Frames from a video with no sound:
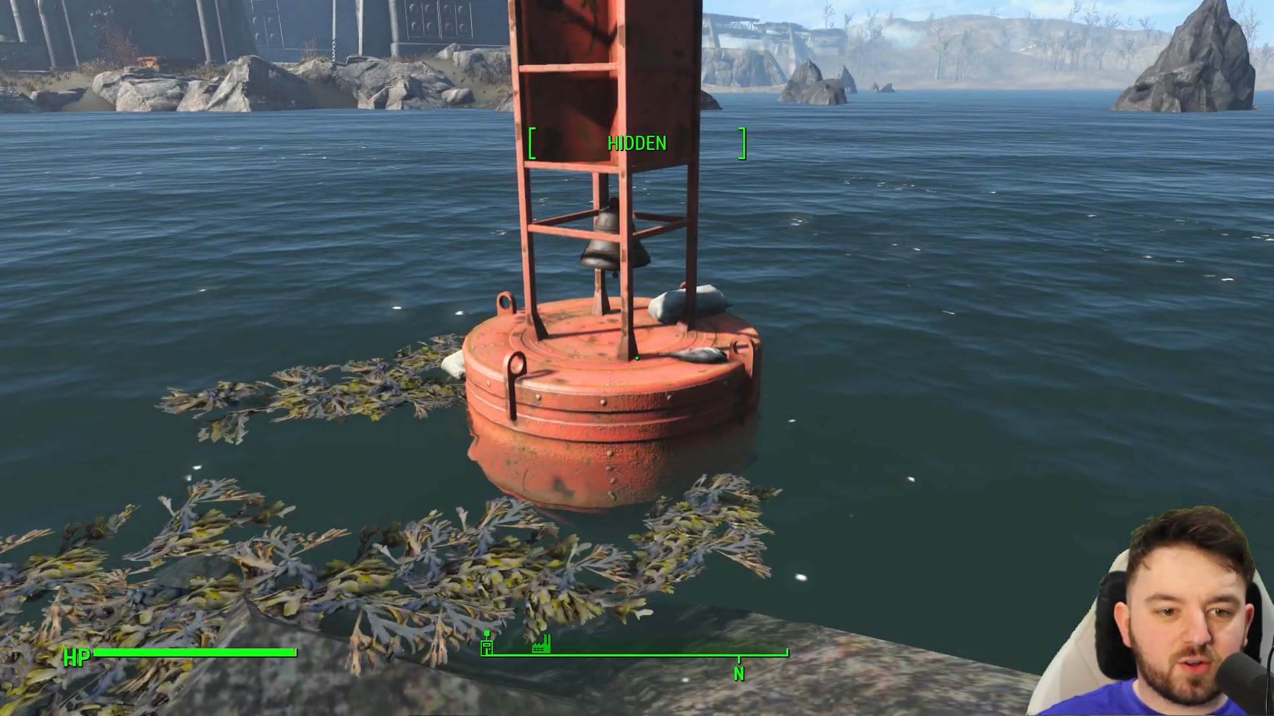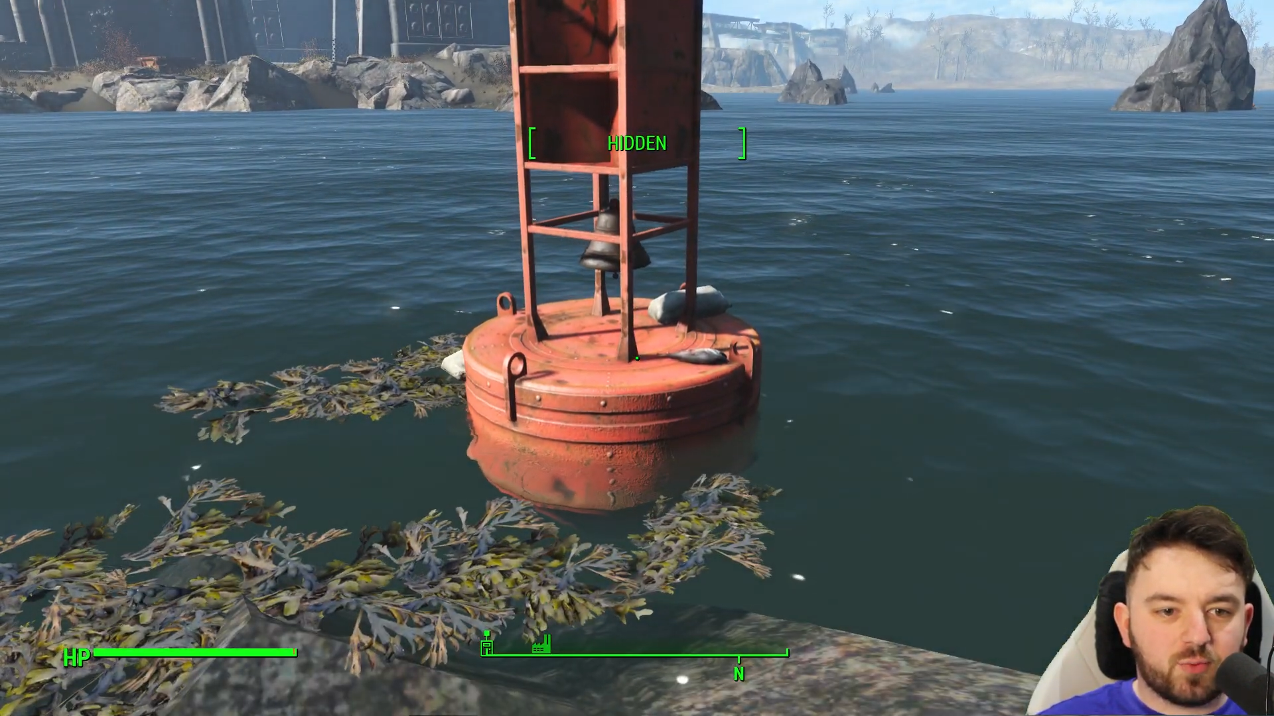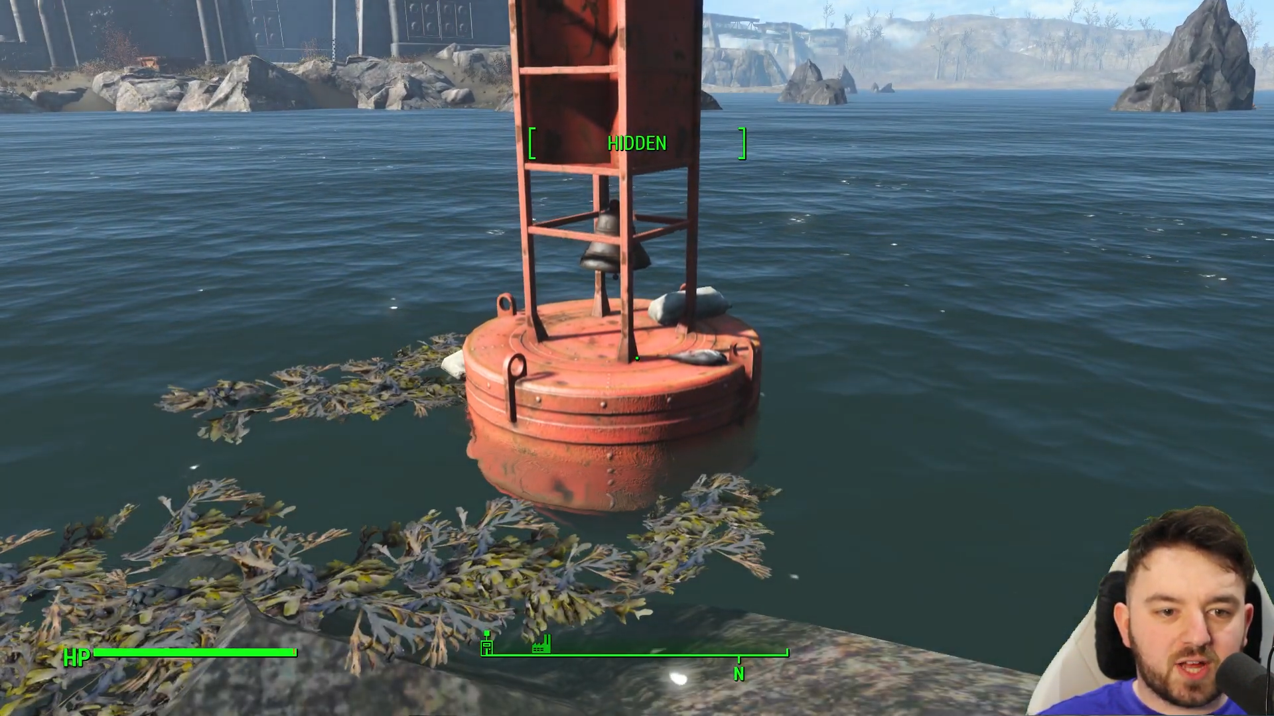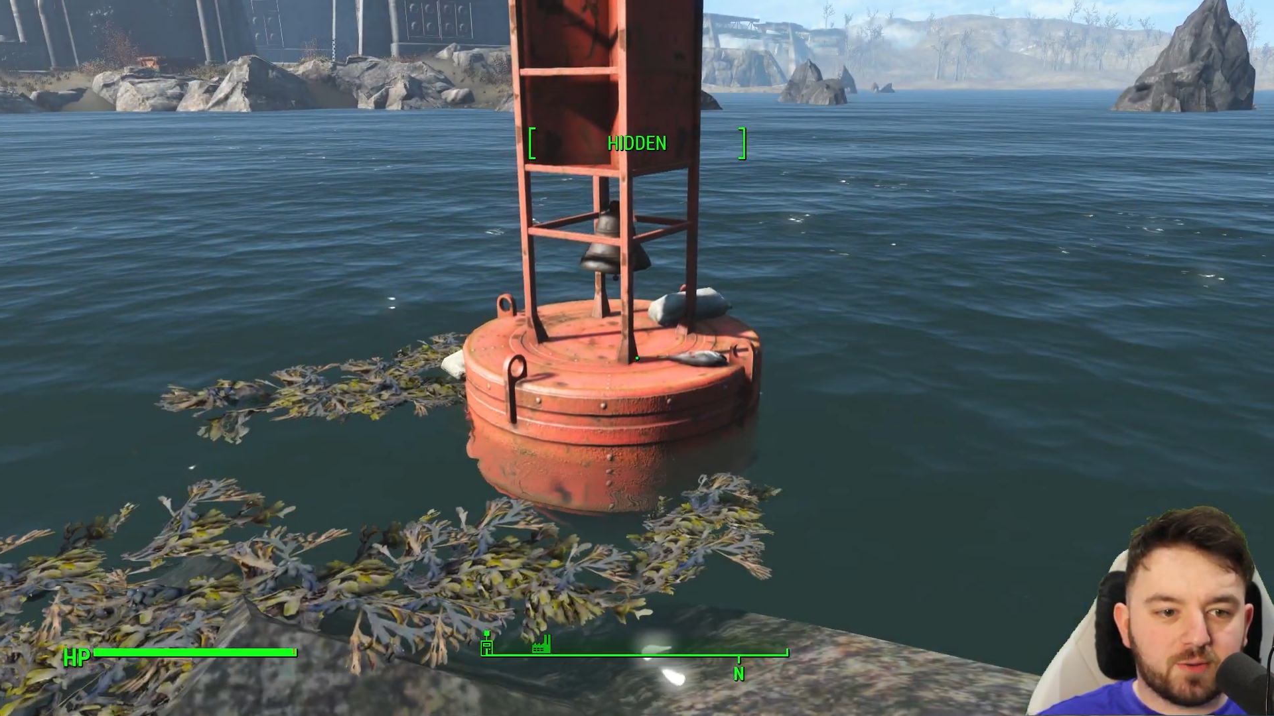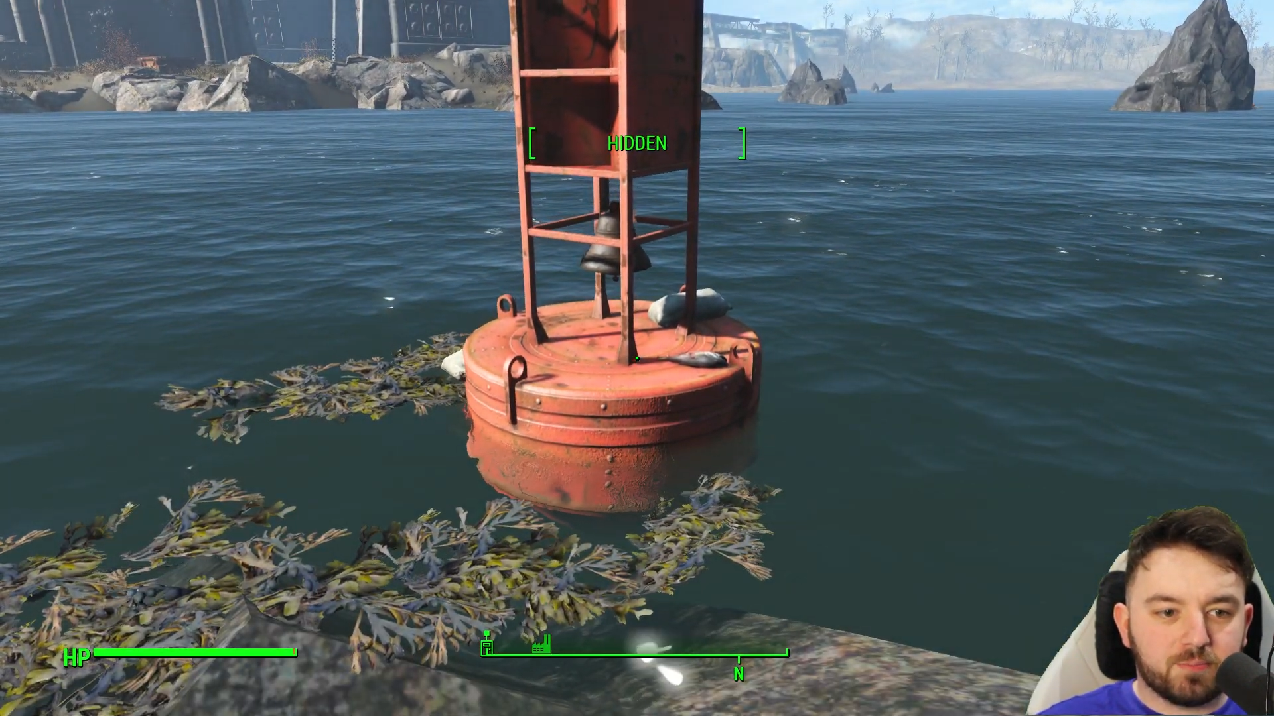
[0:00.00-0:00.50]

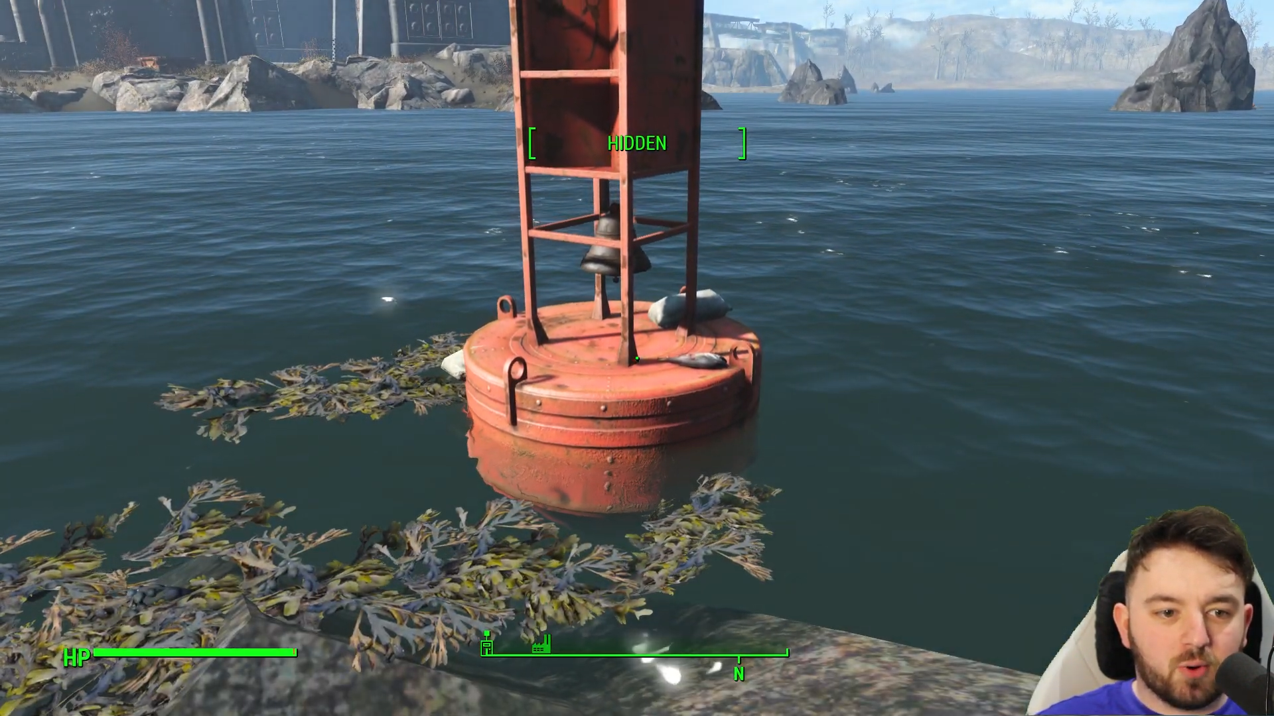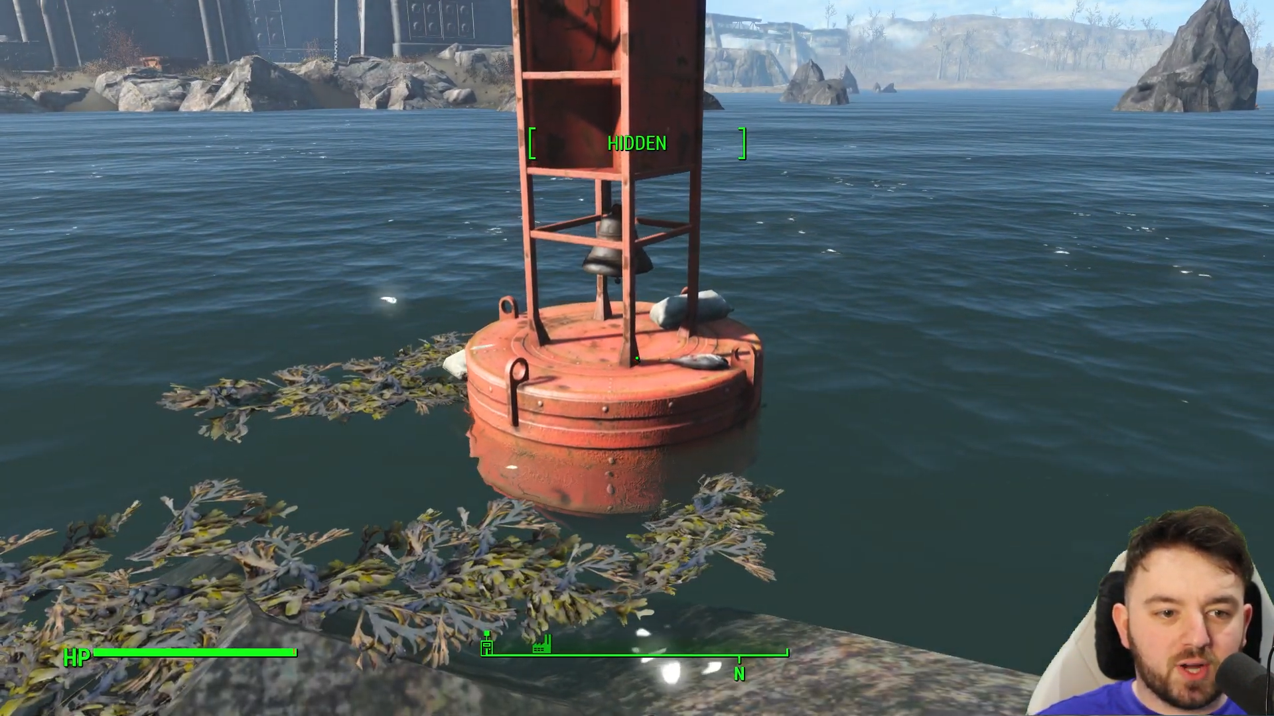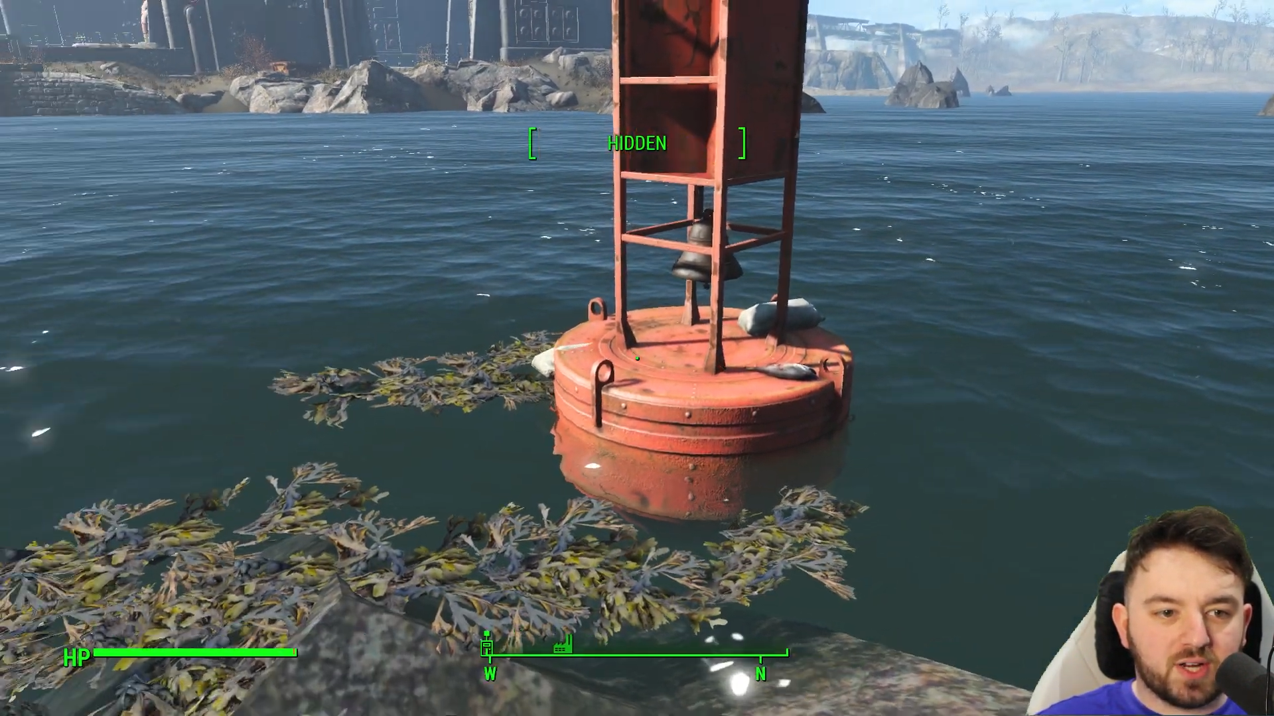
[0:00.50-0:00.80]
red buoy.